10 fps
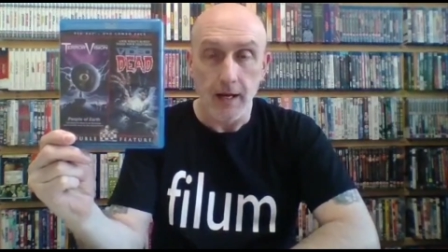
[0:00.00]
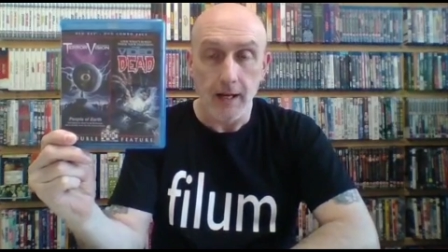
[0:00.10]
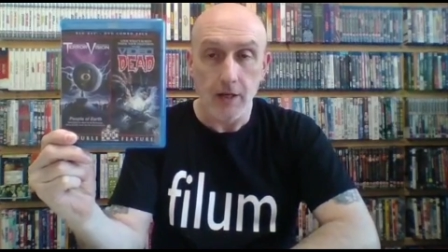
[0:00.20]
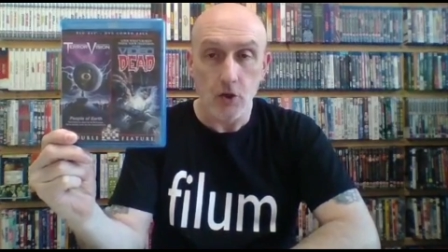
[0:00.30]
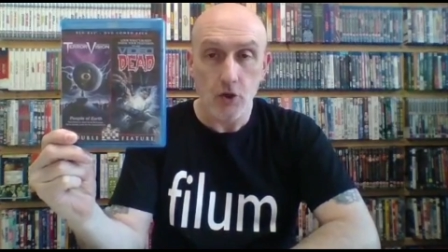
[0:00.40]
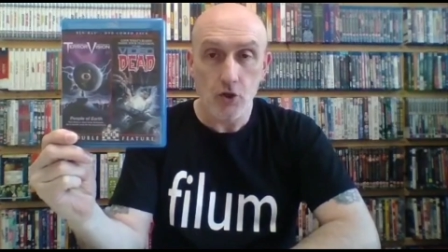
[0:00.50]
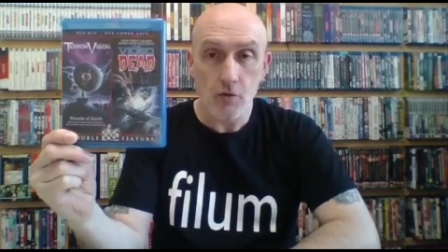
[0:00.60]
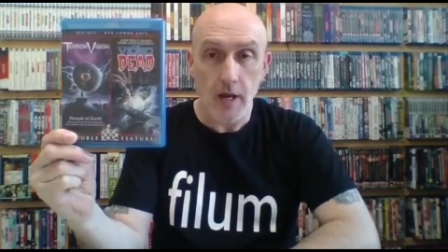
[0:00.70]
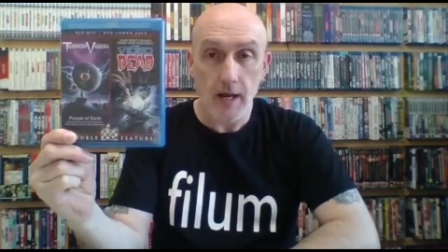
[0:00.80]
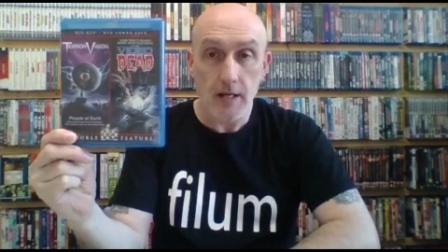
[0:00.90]
And I
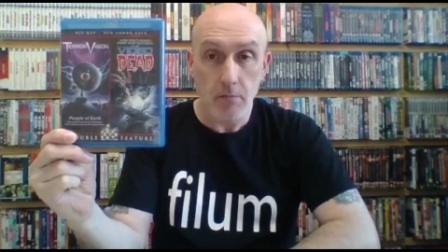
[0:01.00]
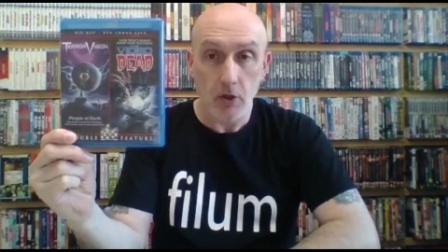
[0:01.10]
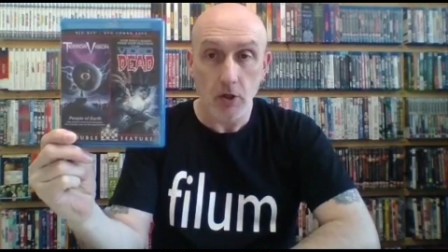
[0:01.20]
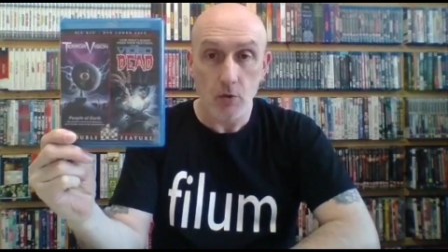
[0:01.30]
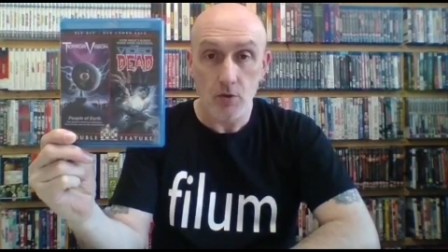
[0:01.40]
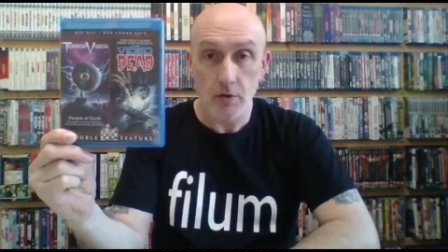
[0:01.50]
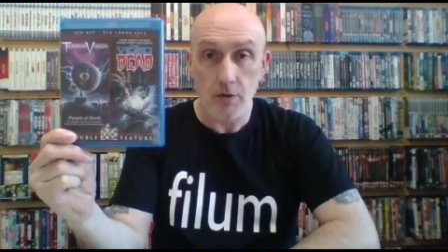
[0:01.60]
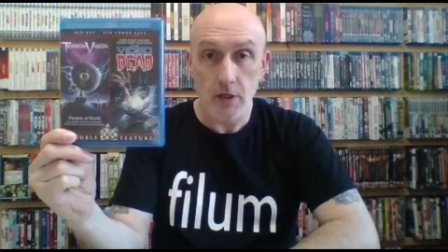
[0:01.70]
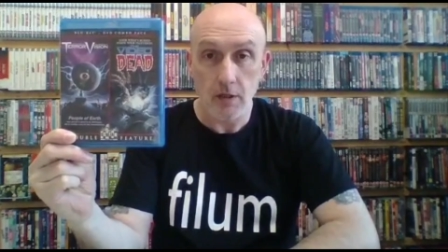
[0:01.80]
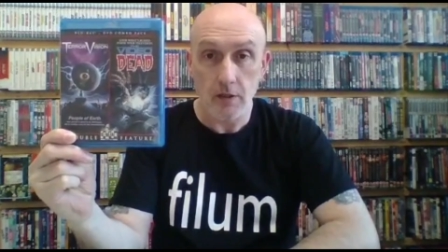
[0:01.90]
urge anybody who's not
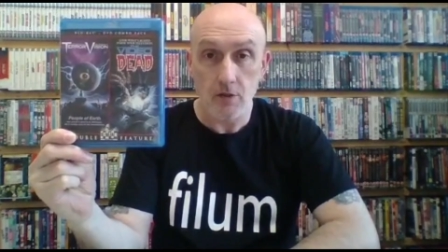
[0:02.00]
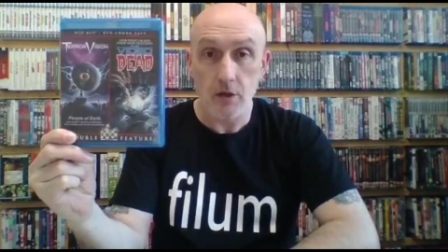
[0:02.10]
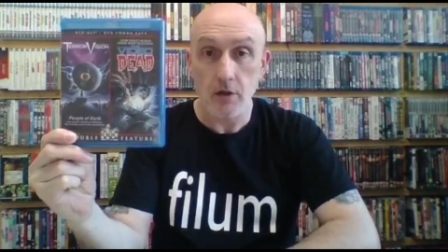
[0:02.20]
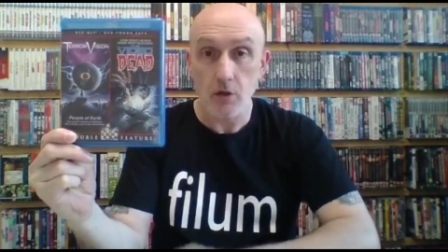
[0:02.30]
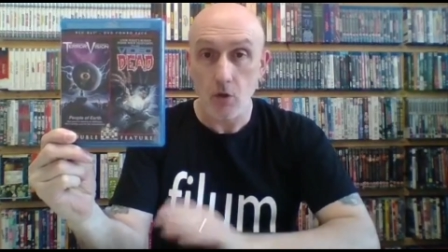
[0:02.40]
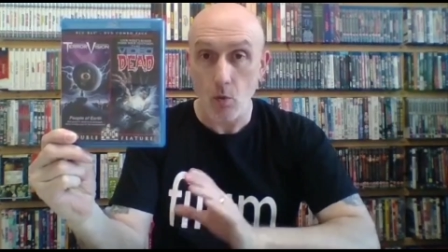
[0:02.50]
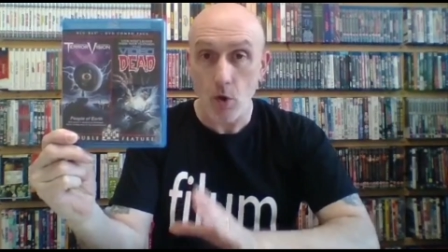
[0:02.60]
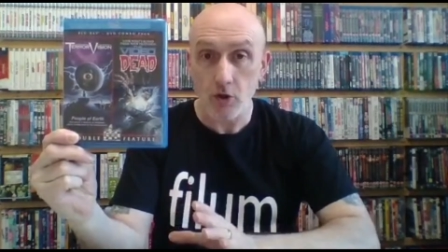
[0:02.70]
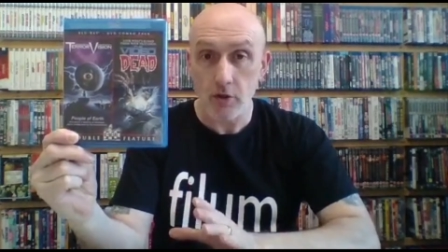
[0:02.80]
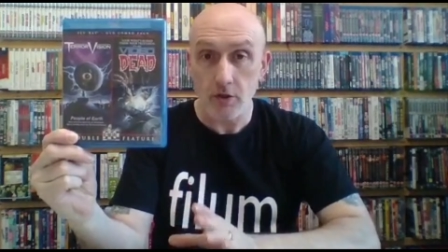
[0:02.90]
seen this to, to
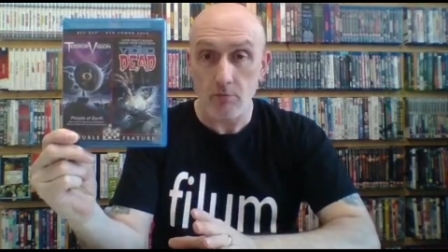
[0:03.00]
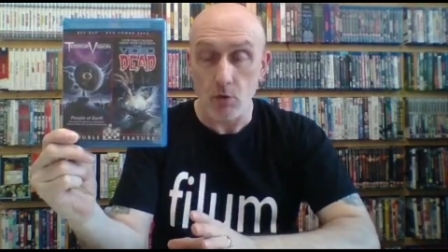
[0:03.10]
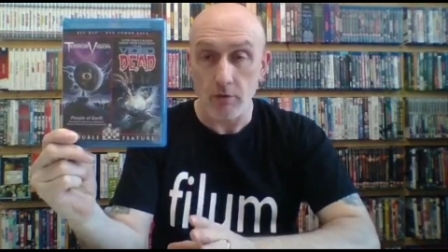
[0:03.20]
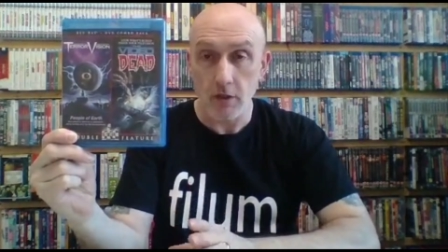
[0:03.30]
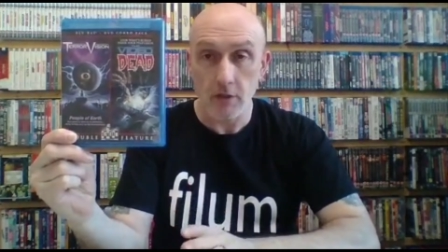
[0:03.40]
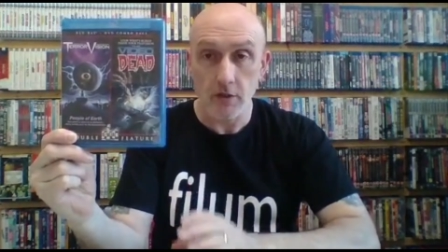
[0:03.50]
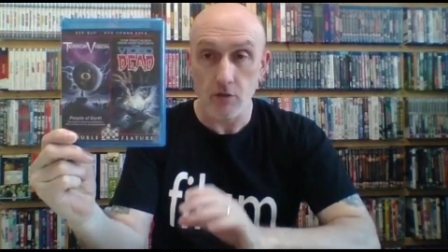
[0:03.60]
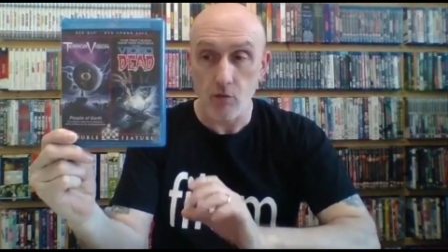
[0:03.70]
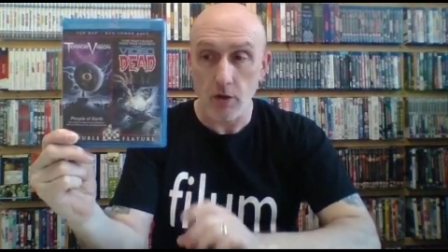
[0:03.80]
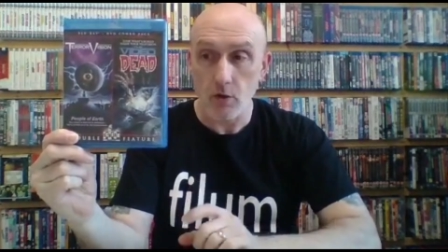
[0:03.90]
watch this movie because
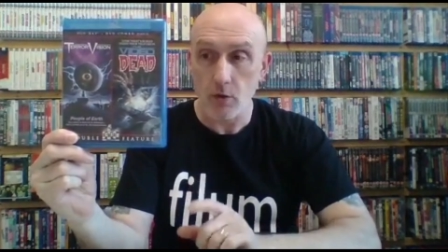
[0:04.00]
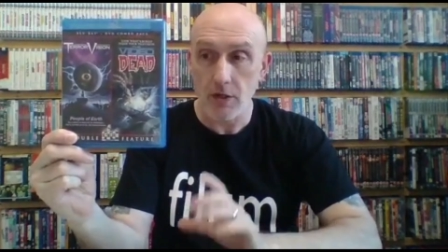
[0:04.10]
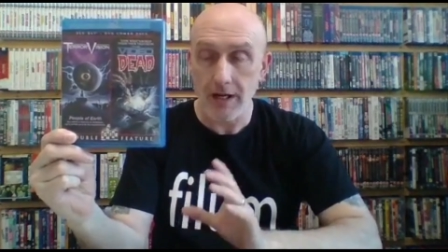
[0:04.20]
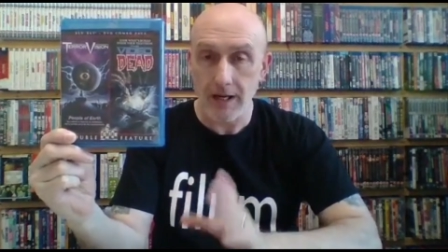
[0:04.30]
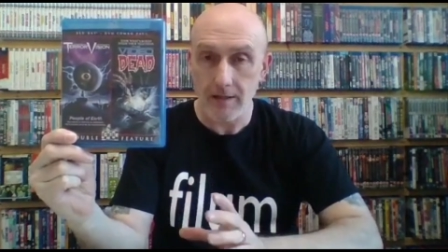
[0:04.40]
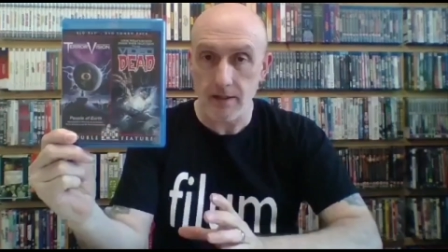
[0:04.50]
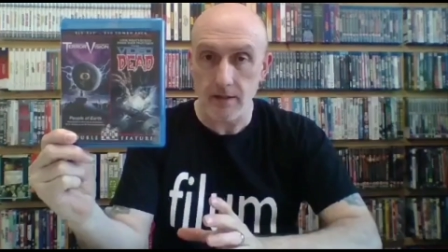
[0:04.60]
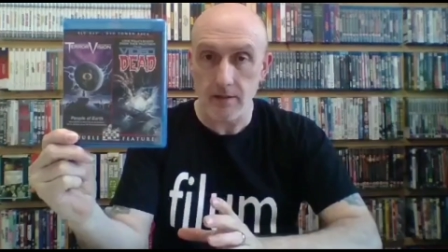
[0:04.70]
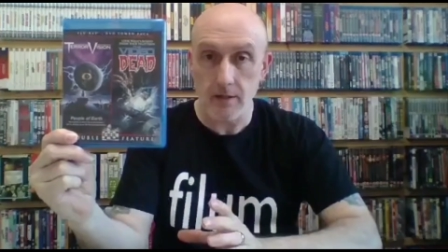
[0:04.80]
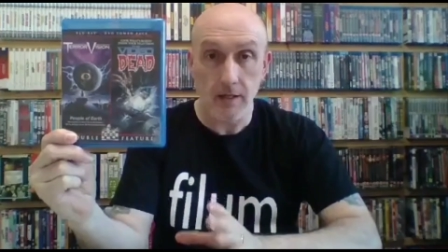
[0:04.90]
it's one of those
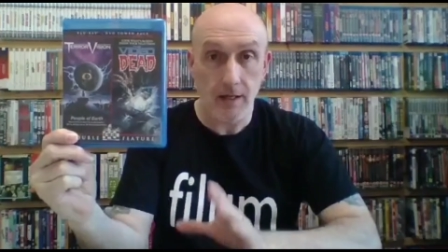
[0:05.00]
classics